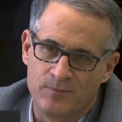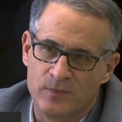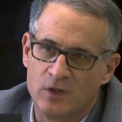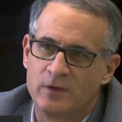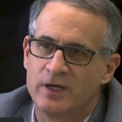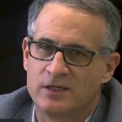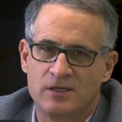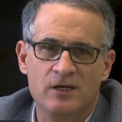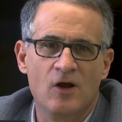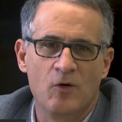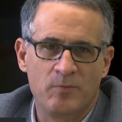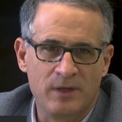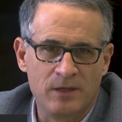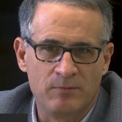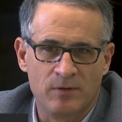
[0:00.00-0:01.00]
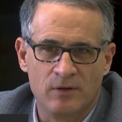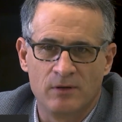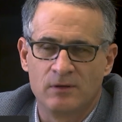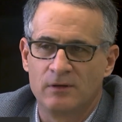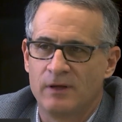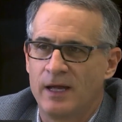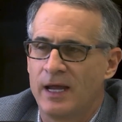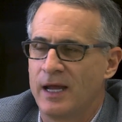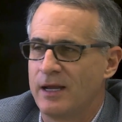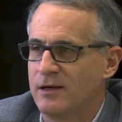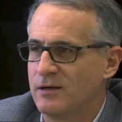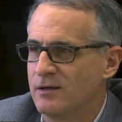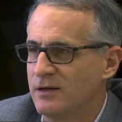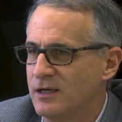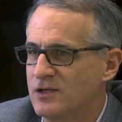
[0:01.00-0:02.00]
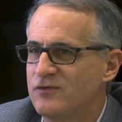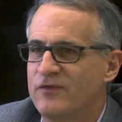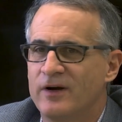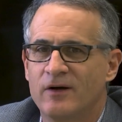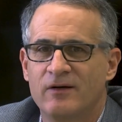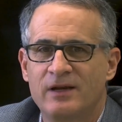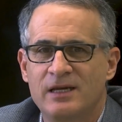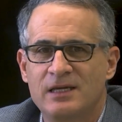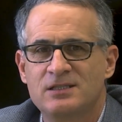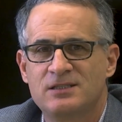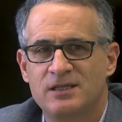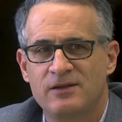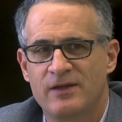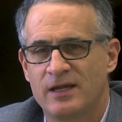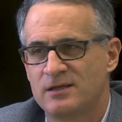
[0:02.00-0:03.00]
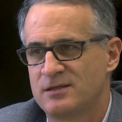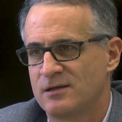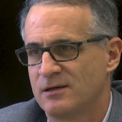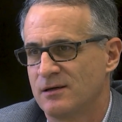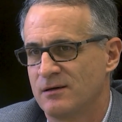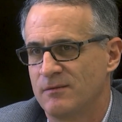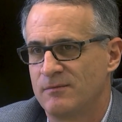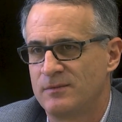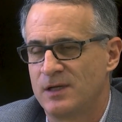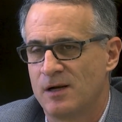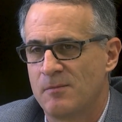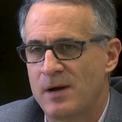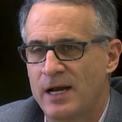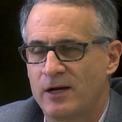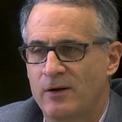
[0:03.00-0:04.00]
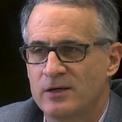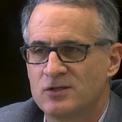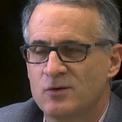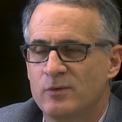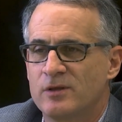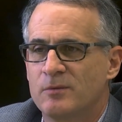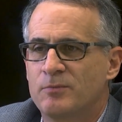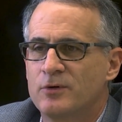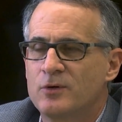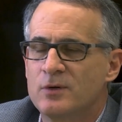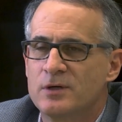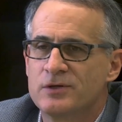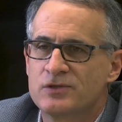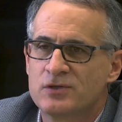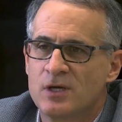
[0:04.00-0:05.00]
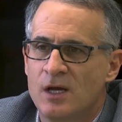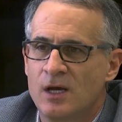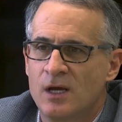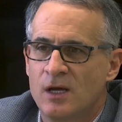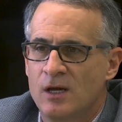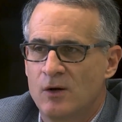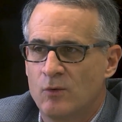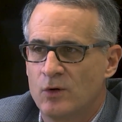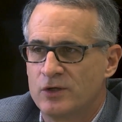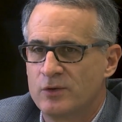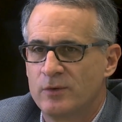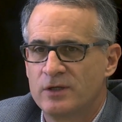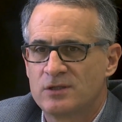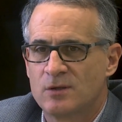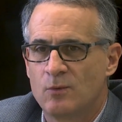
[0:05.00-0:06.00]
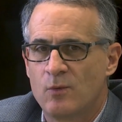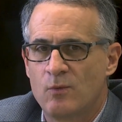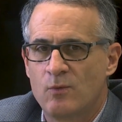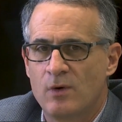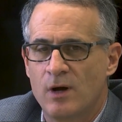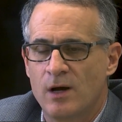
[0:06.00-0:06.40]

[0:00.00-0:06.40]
you get to know people, and it's very easy then to migrate. So when the Brewers were doing some